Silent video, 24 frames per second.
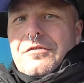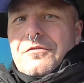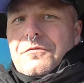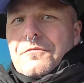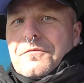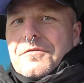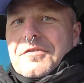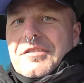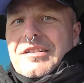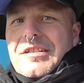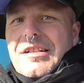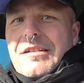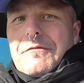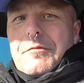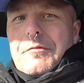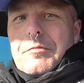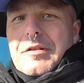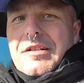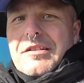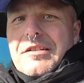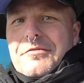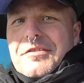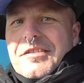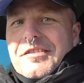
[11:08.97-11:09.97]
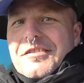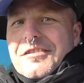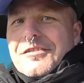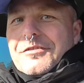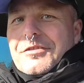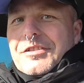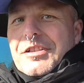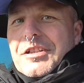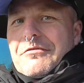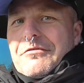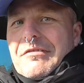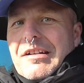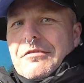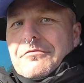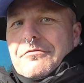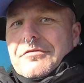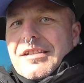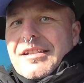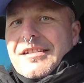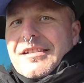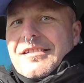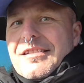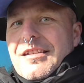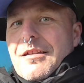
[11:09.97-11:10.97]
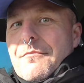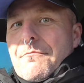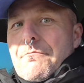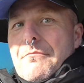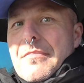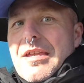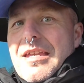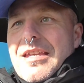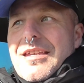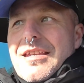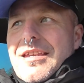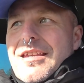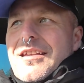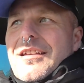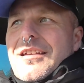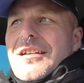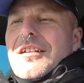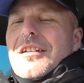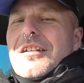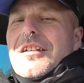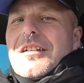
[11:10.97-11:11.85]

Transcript: all of a sudden everyone else is sliding around except me.